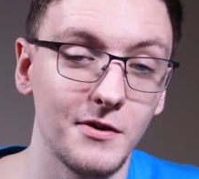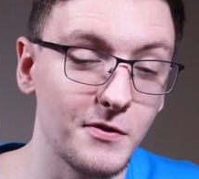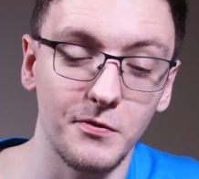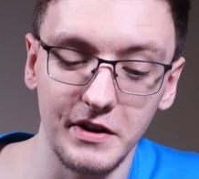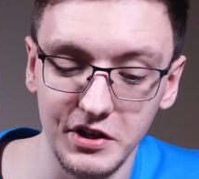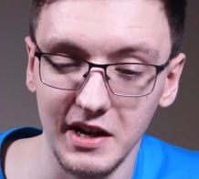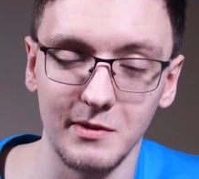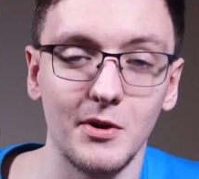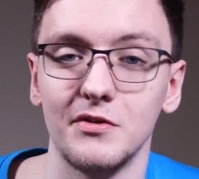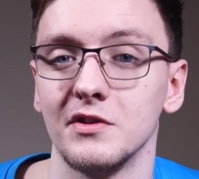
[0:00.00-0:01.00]
Feel free to check
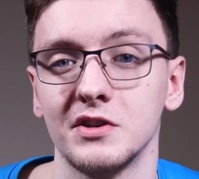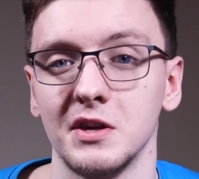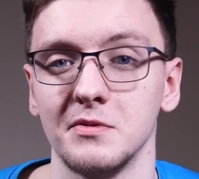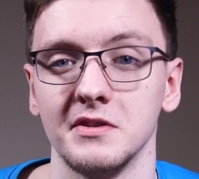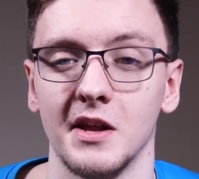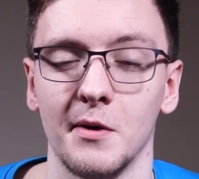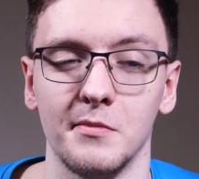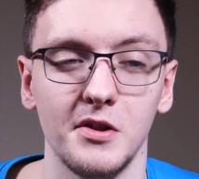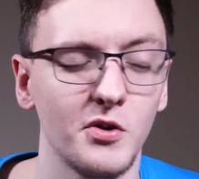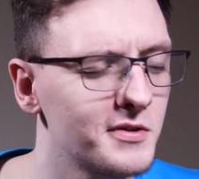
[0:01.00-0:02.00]
them out in the description down
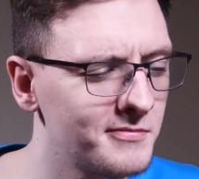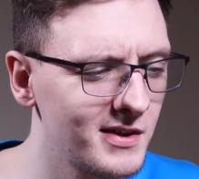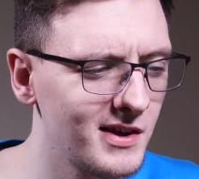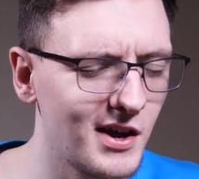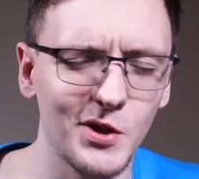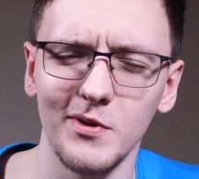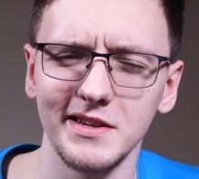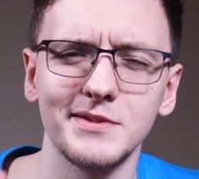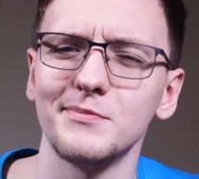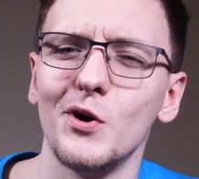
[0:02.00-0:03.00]
below. And
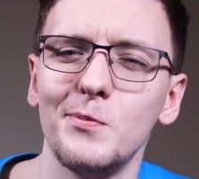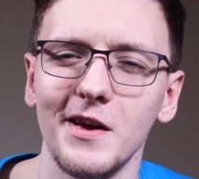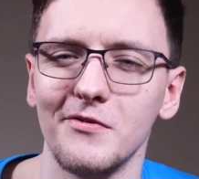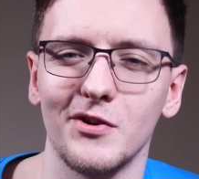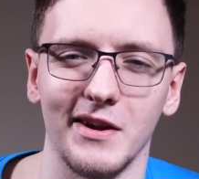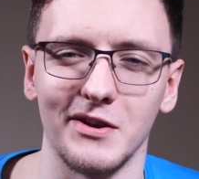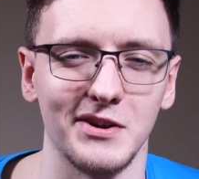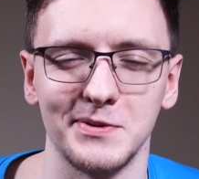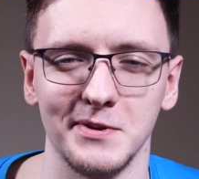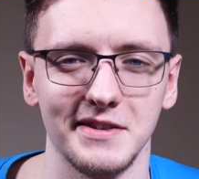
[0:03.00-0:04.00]
otherwise, I hope you have a great
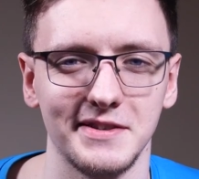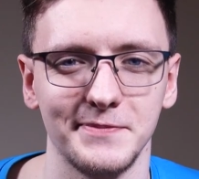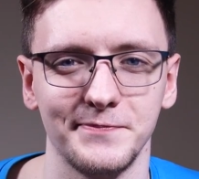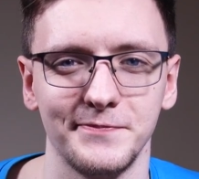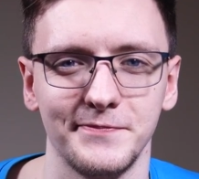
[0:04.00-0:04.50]
Christmas.